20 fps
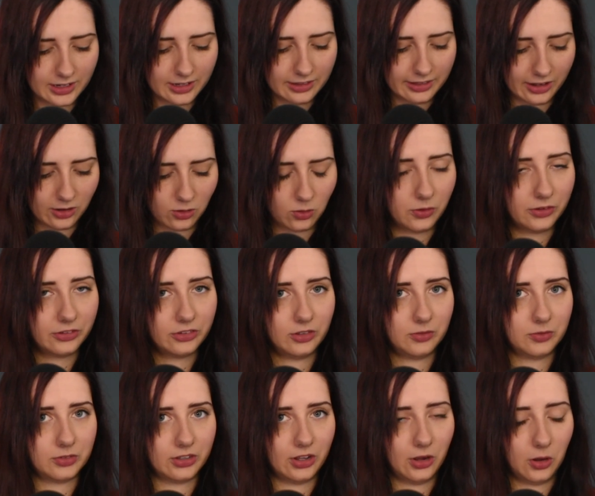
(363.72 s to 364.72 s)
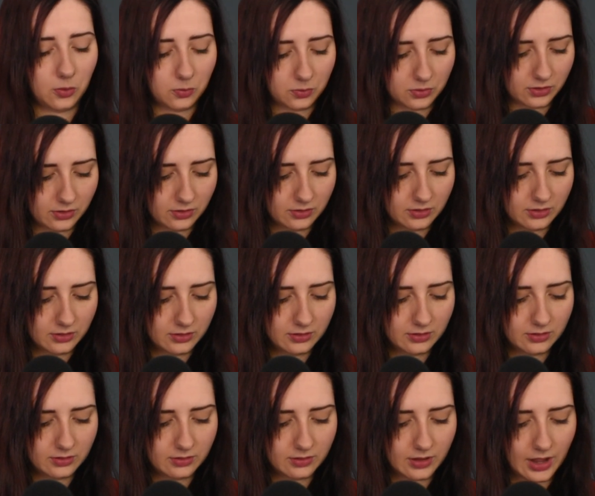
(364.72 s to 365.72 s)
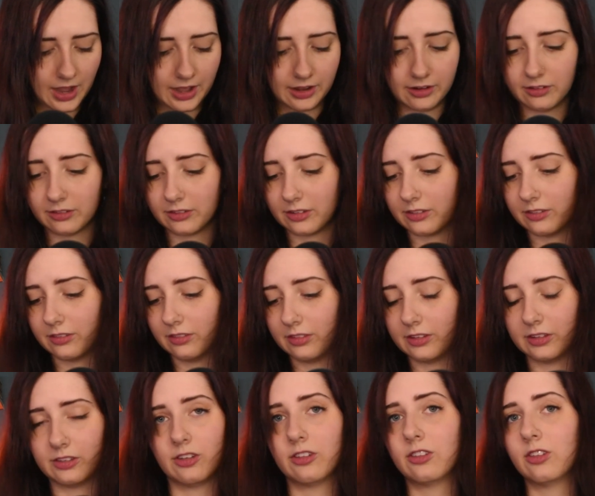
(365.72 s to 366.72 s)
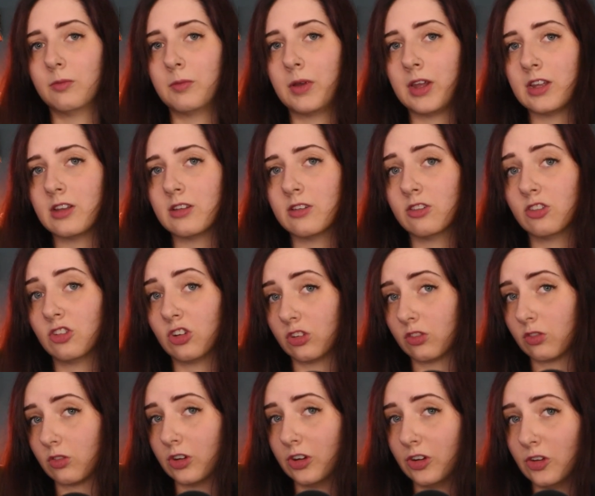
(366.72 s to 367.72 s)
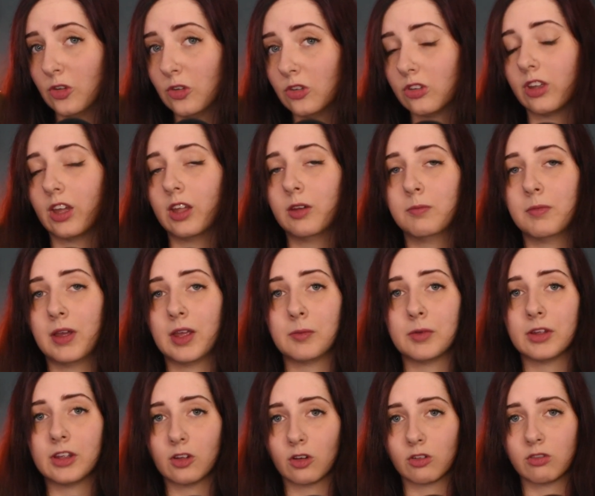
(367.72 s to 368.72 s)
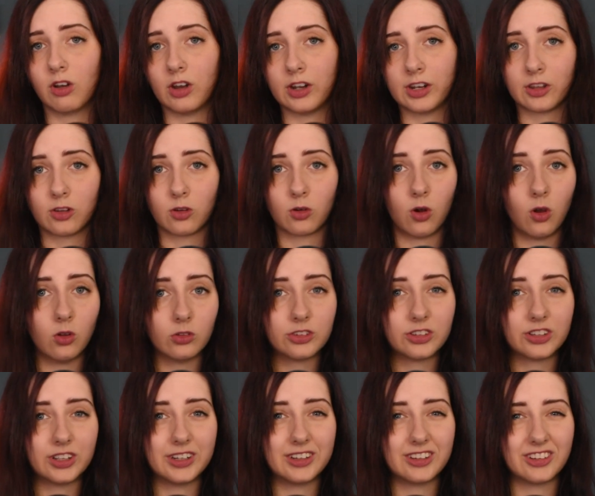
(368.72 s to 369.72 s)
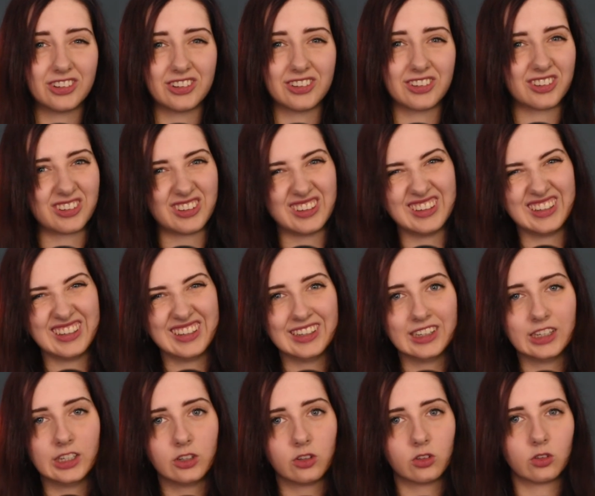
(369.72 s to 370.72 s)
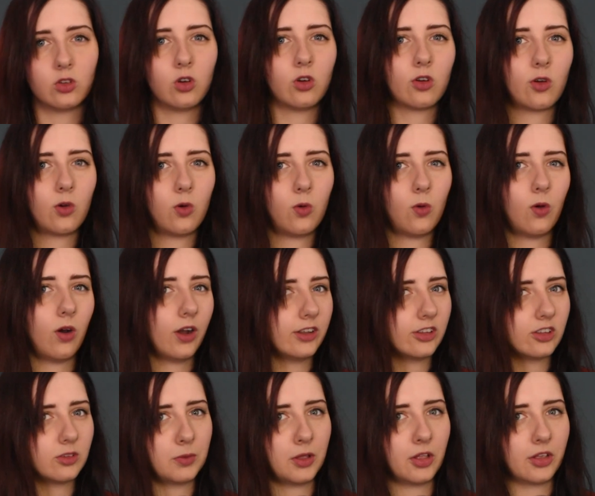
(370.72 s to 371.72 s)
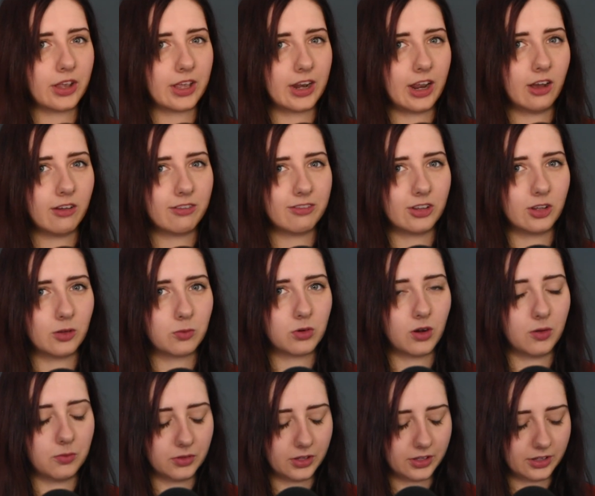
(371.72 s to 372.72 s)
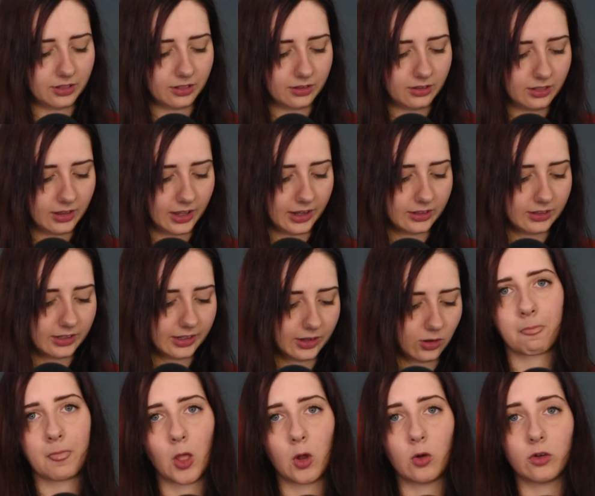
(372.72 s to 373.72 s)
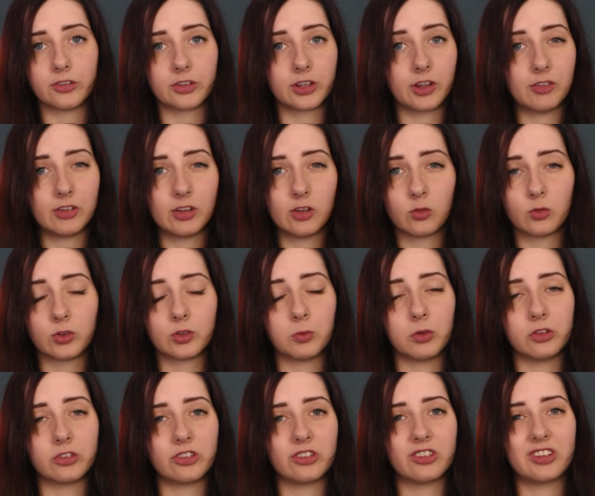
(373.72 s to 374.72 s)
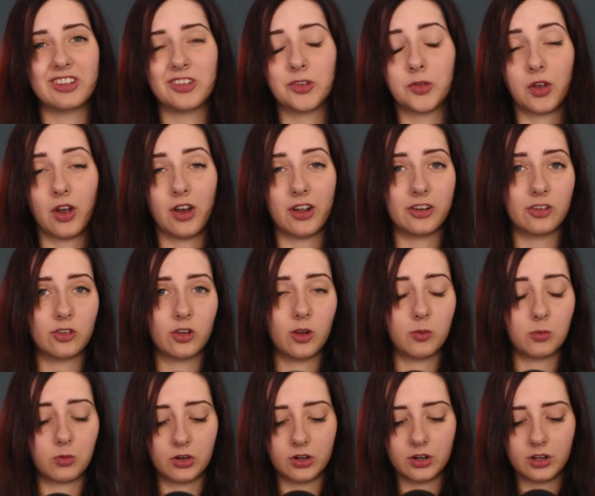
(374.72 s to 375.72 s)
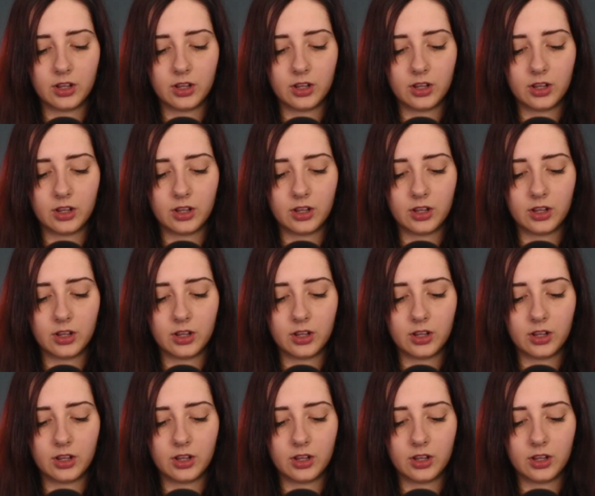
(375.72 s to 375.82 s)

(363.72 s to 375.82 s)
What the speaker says: That always seems to help. And this doesn't mean just for a new set. Maybe you're finding your old set is just not quite spelling it out for you properly lately, or it's giving you responses that you can't interpret.